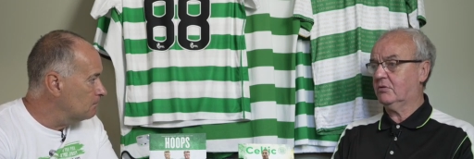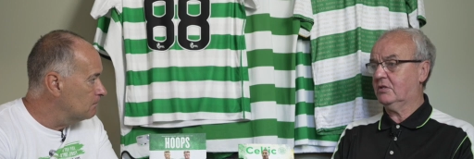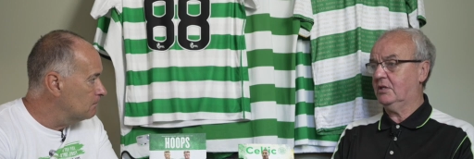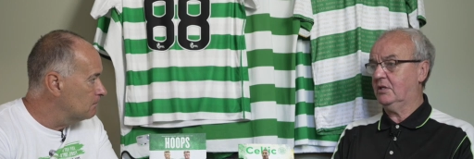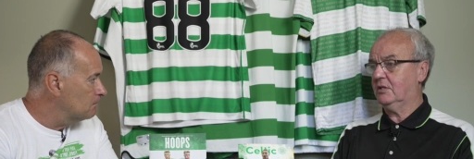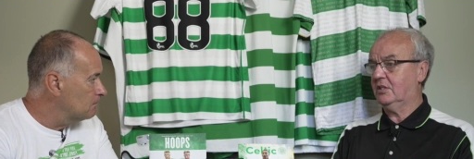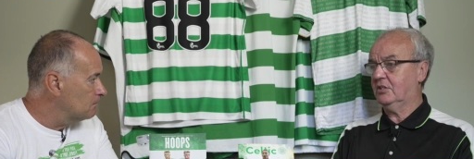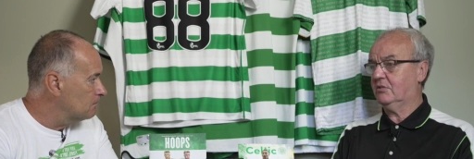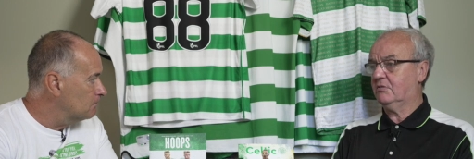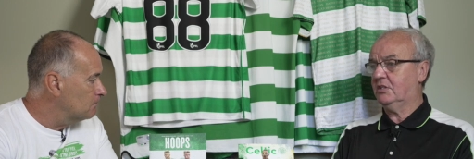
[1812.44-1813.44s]
Speaker 1: to, to,
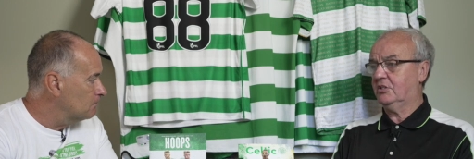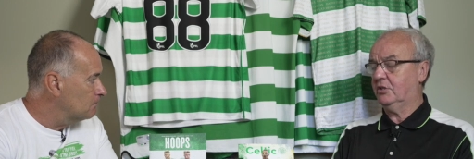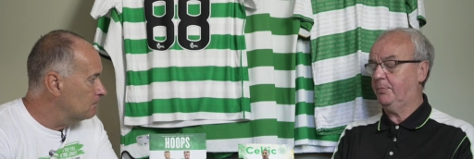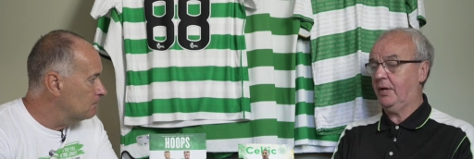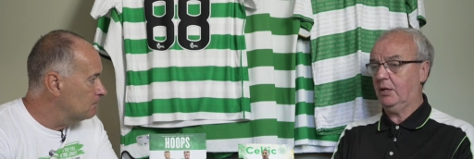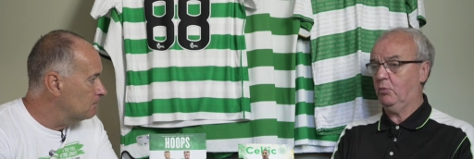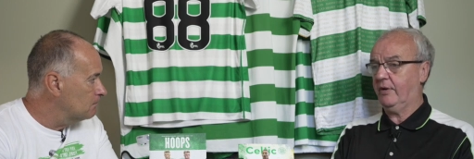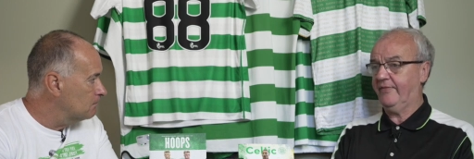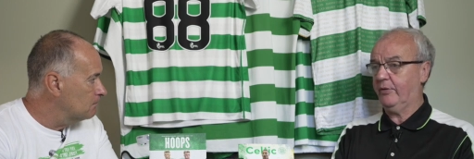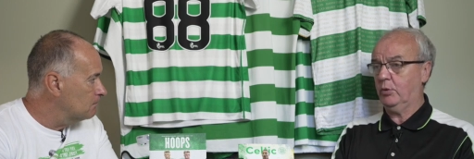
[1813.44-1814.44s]
to Japan,
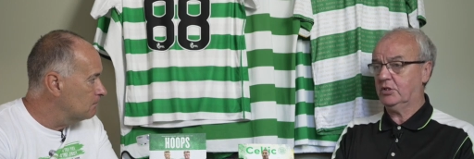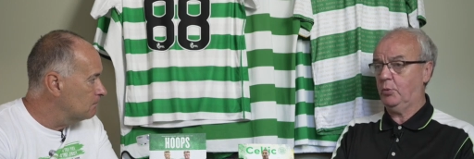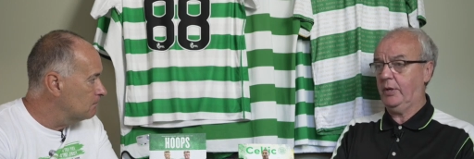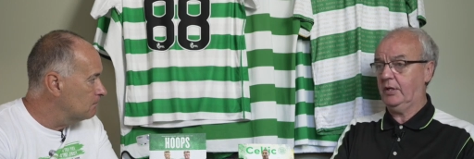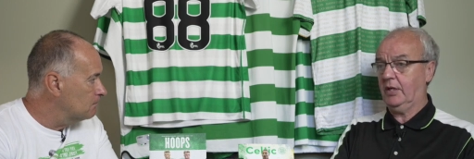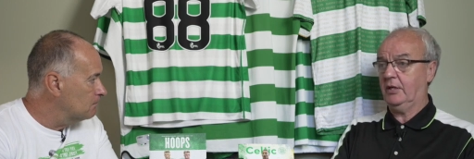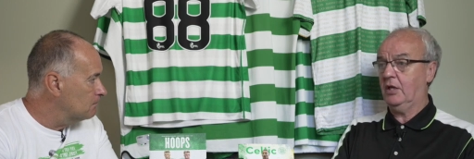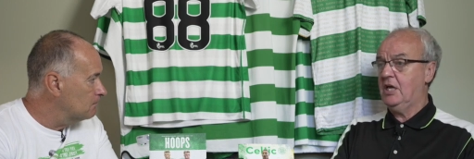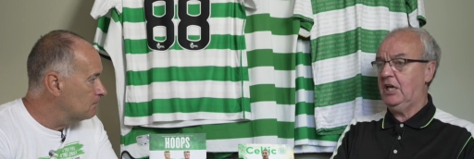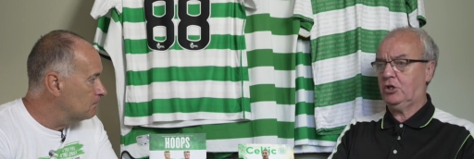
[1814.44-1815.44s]
wherever it was he went, and
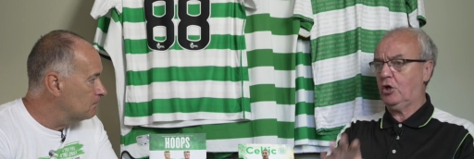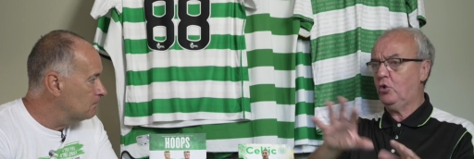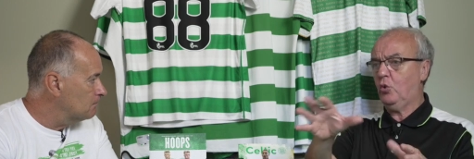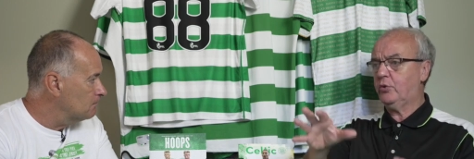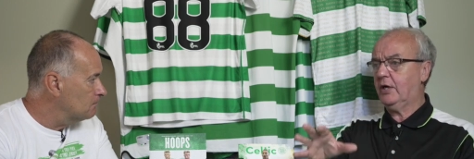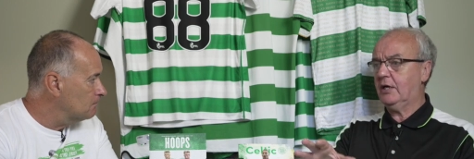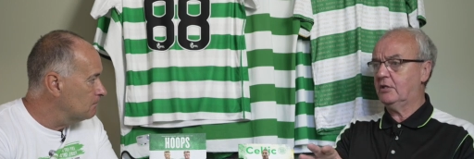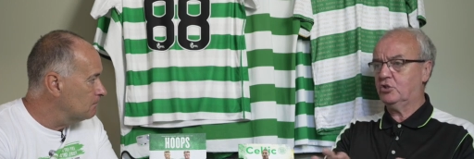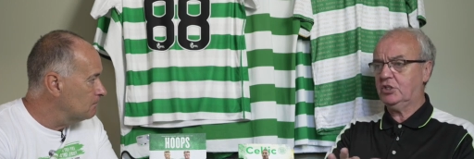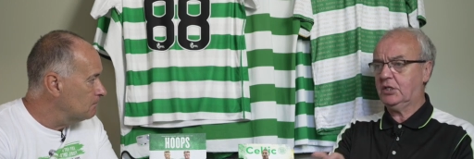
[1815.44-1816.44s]
he done all that
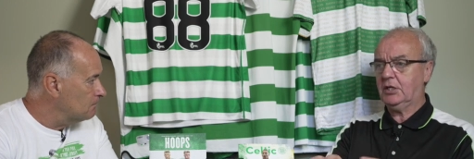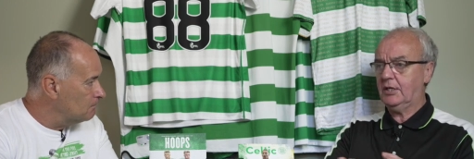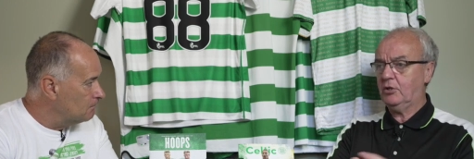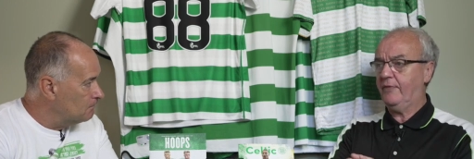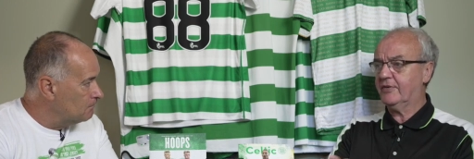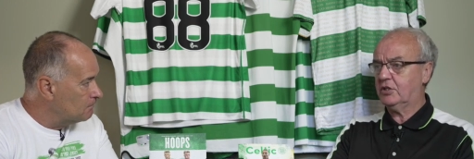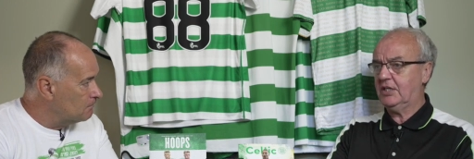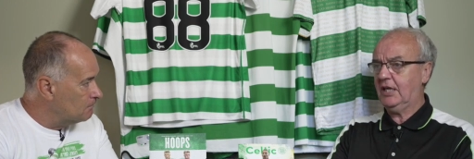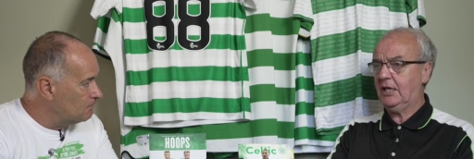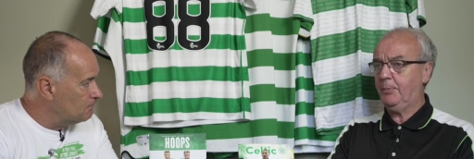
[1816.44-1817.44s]
in secret and never
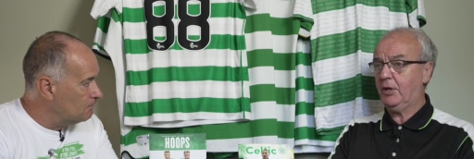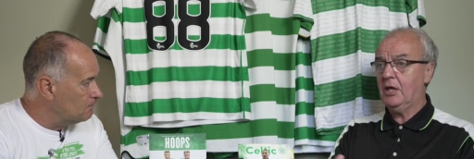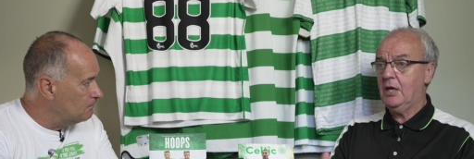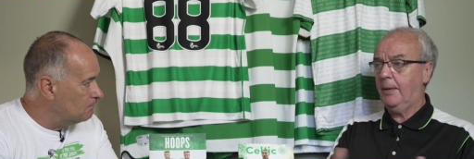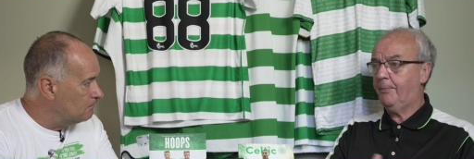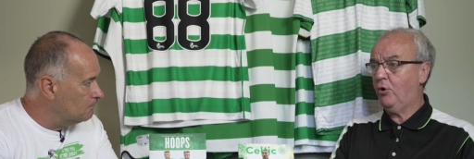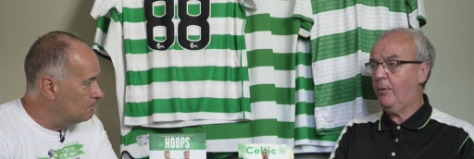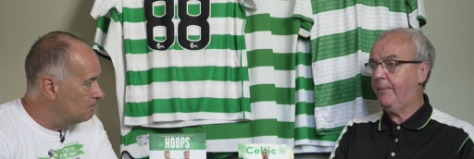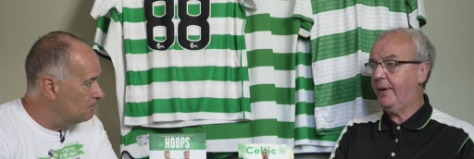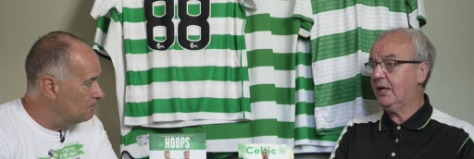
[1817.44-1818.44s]
said anybody and
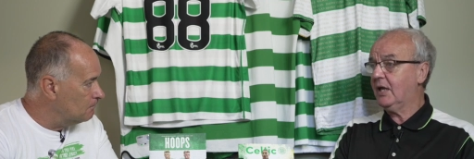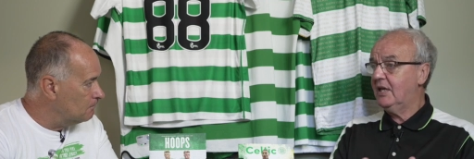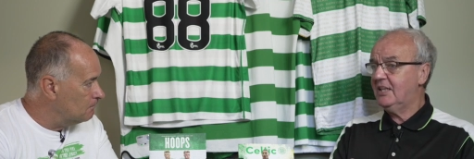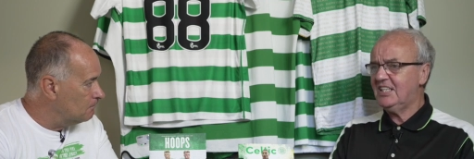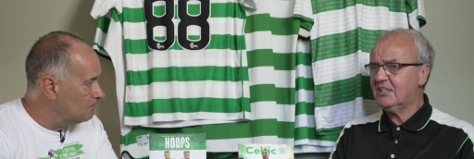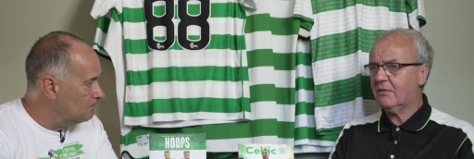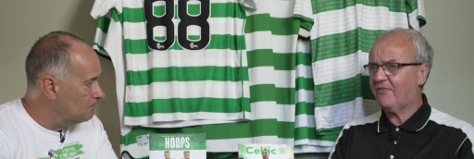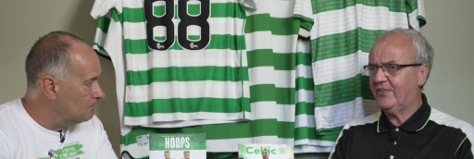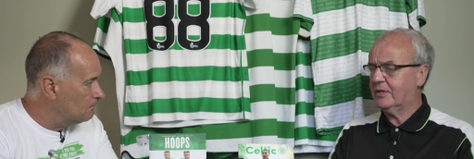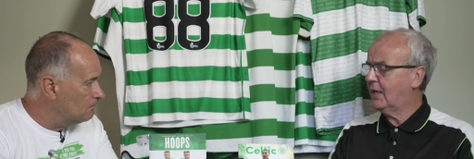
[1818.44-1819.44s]
brought him back. These
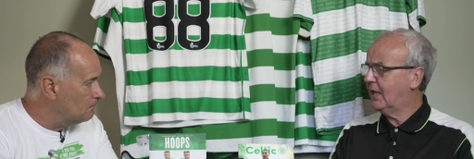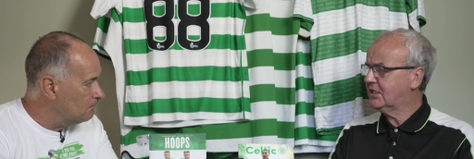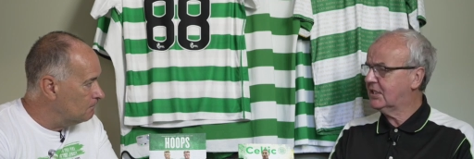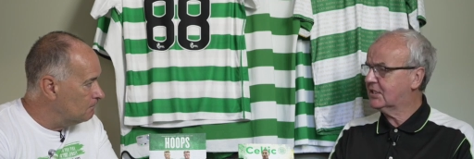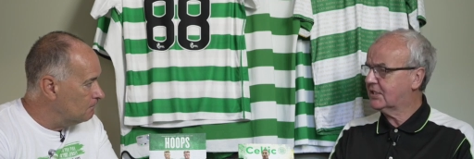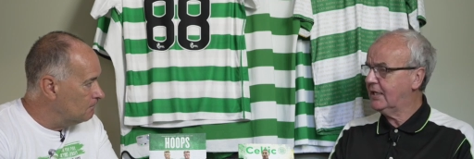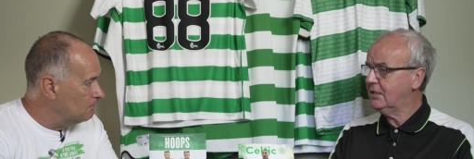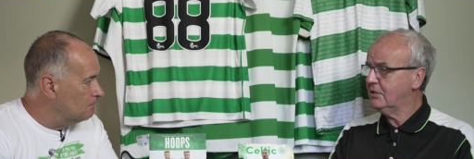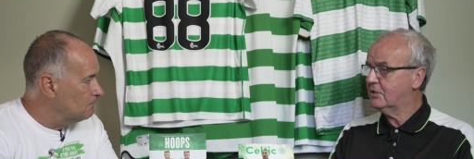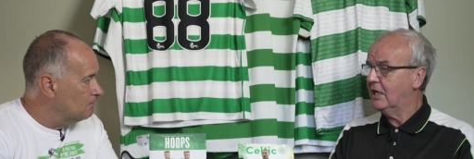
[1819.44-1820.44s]
are fantastic
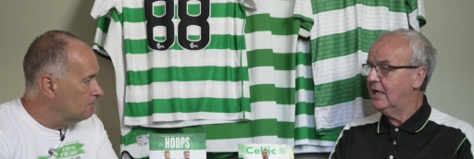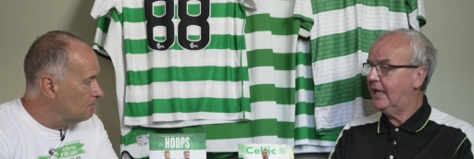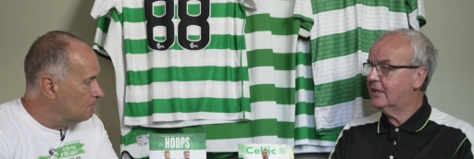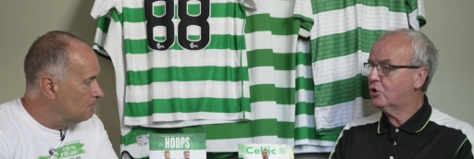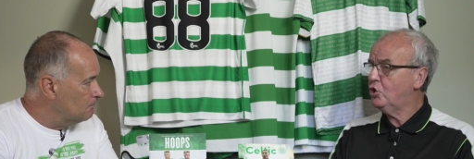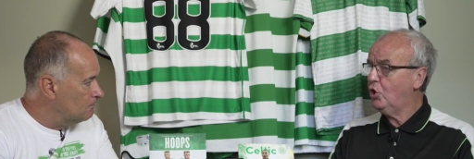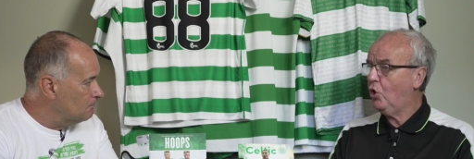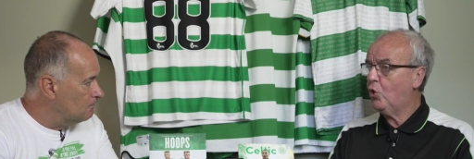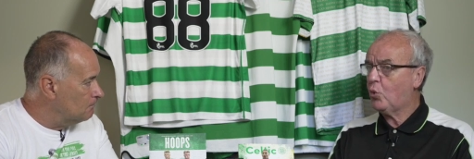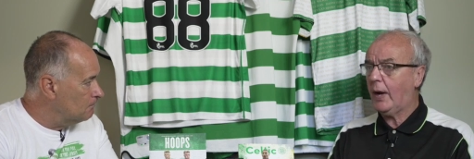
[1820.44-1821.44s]
signings, and they're doing it
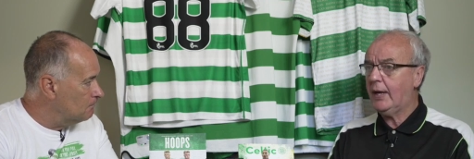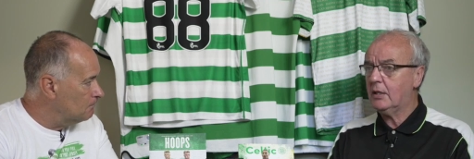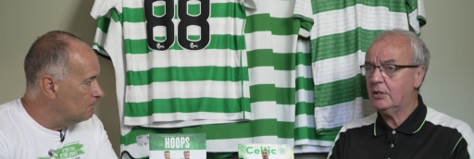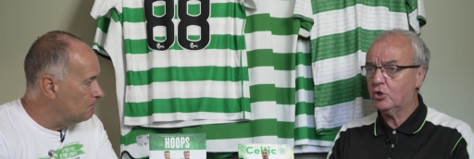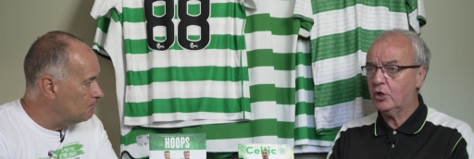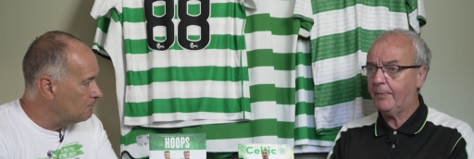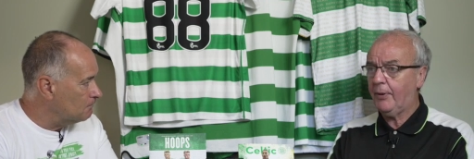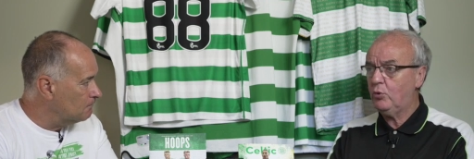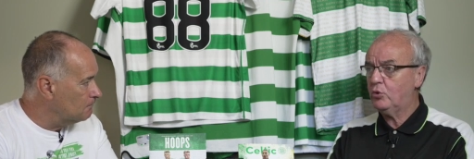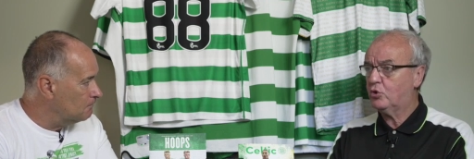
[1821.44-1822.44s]
all quietly, going
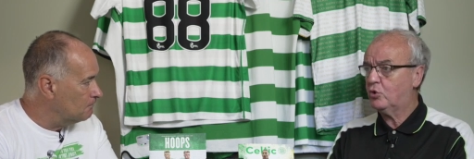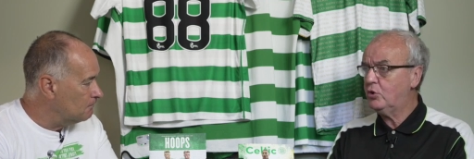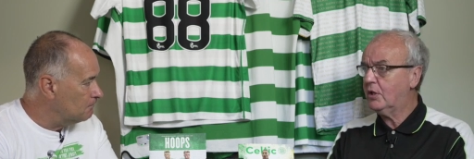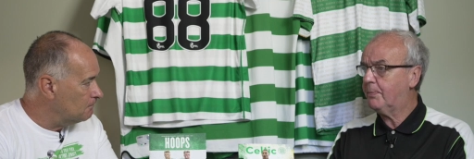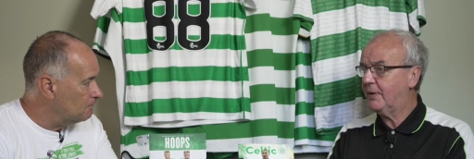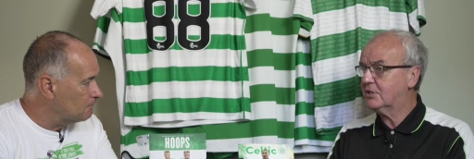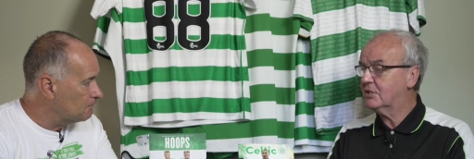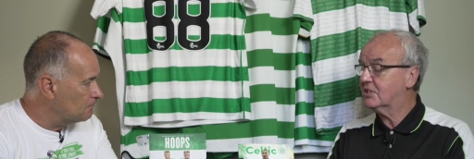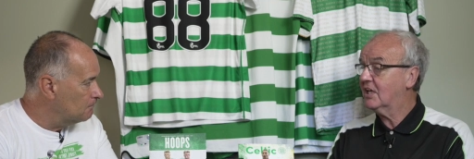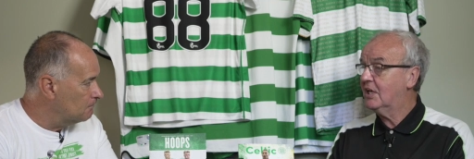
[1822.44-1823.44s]
about doing their
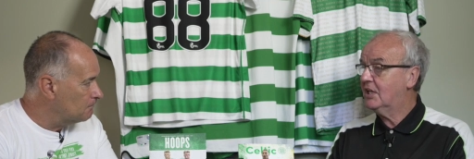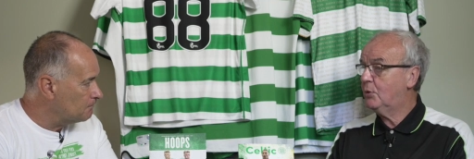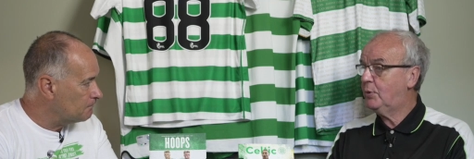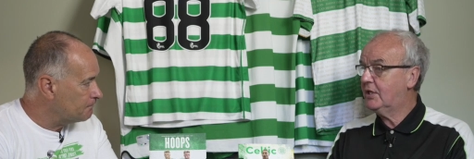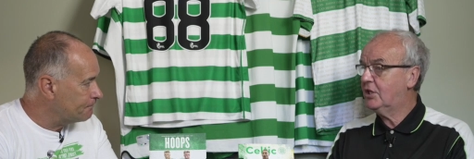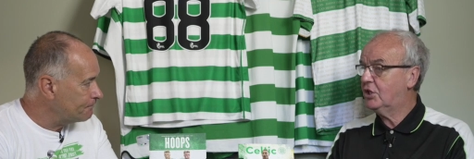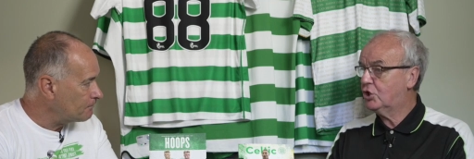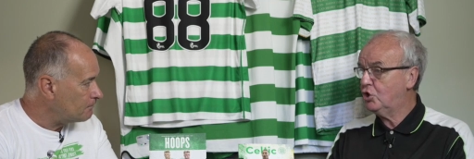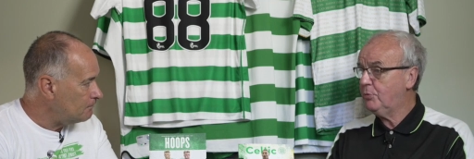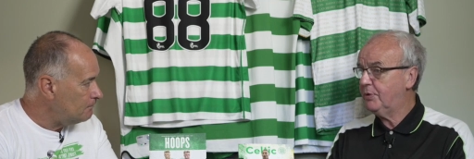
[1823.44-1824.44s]
business the way that they
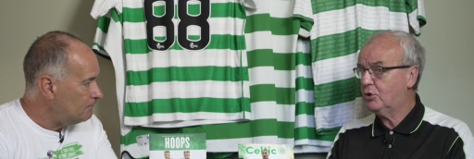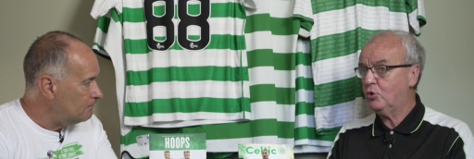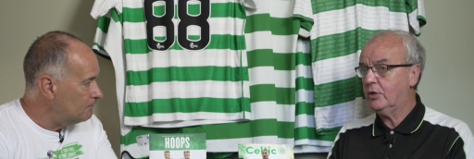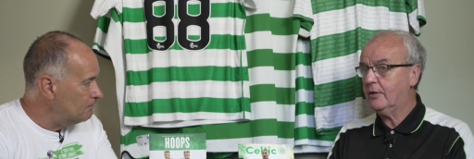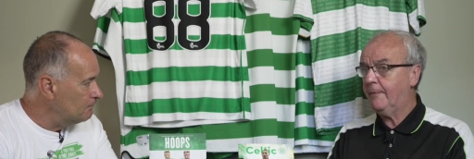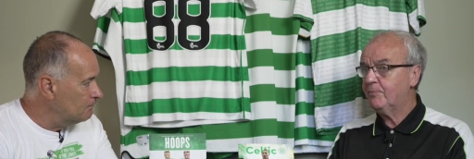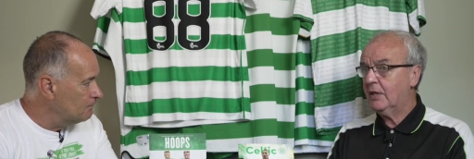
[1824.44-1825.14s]
should be doing it.